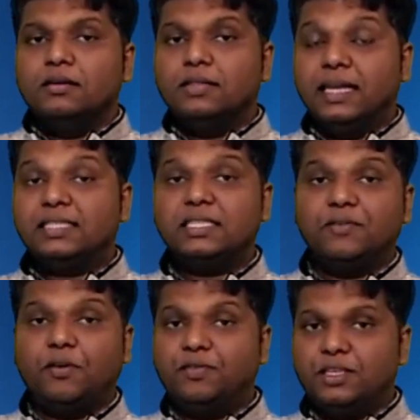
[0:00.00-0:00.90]

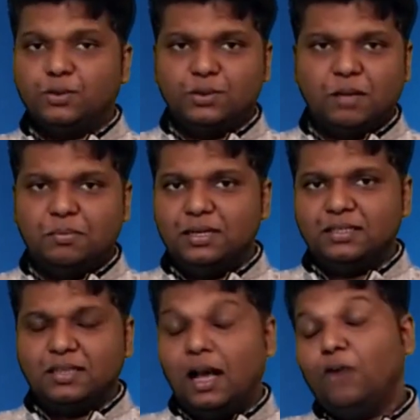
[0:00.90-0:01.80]
HCF of these two
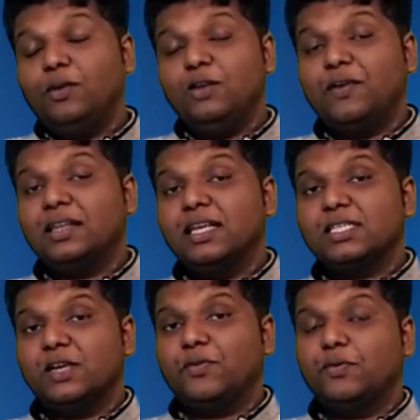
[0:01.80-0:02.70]
numbers. How will you find the
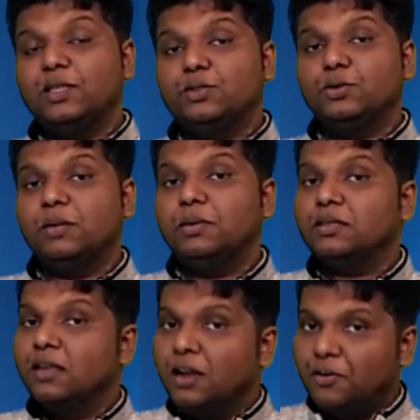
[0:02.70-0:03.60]
HCF of these two
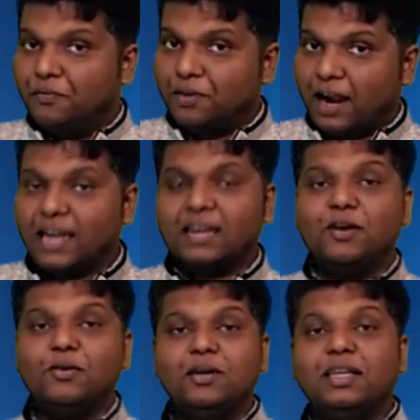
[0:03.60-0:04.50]
numbers? Right
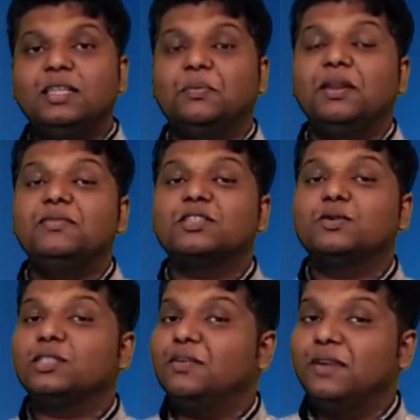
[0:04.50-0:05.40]
now, in the previous
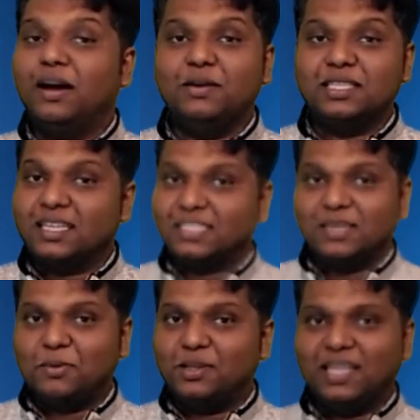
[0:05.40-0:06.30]
question we have discussed
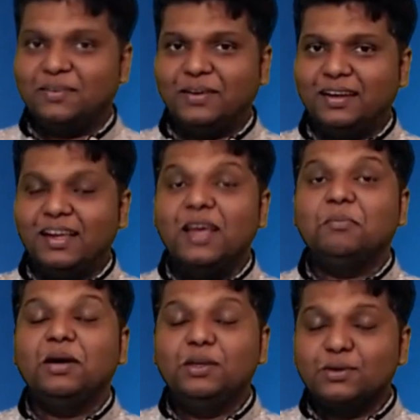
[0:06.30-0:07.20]
about that one
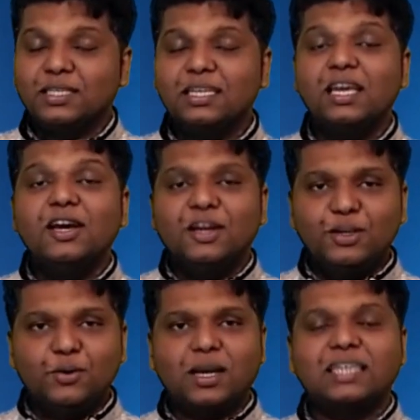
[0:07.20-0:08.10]
by using
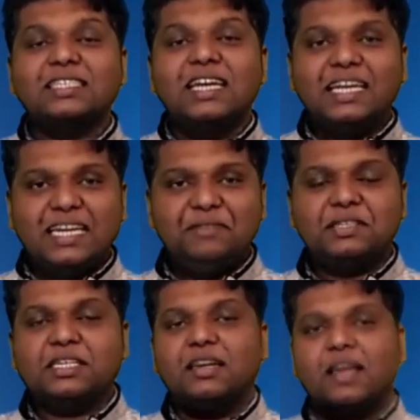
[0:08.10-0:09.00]
Euclid's
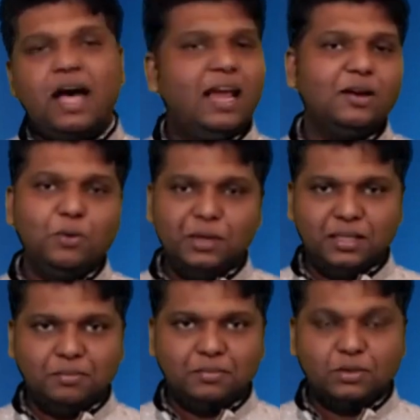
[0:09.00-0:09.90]
division
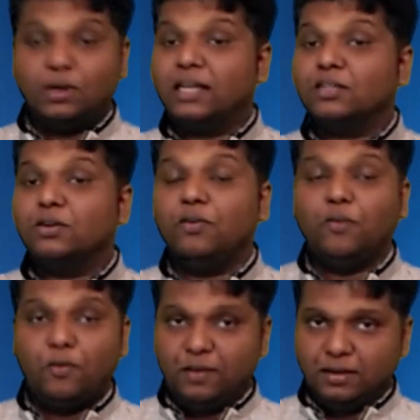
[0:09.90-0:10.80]
algorithm. So let us go
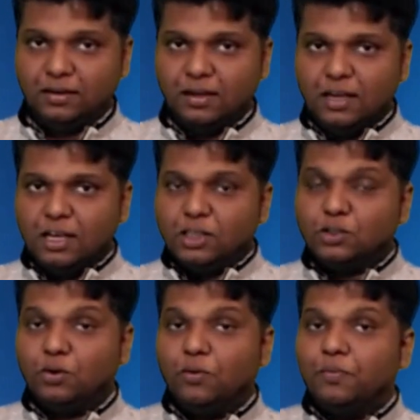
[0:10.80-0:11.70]
forward.
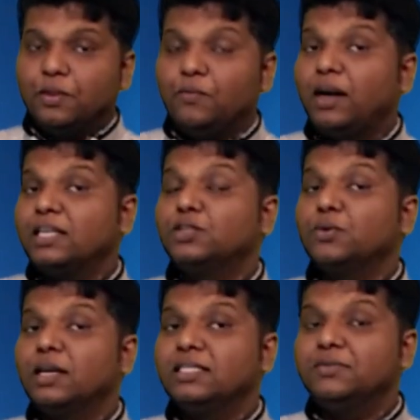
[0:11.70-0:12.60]
So what is
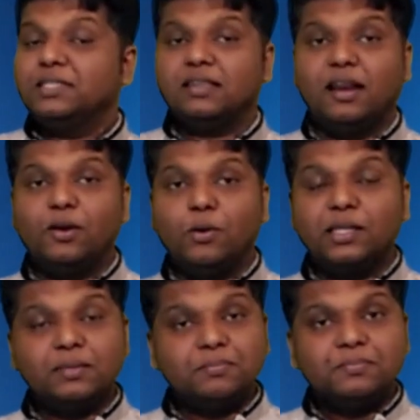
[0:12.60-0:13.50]
Euclid's division
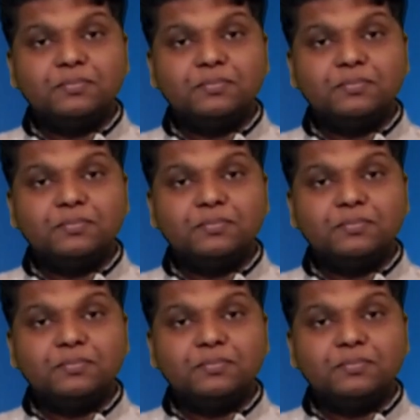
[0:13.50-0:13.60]
algorithm?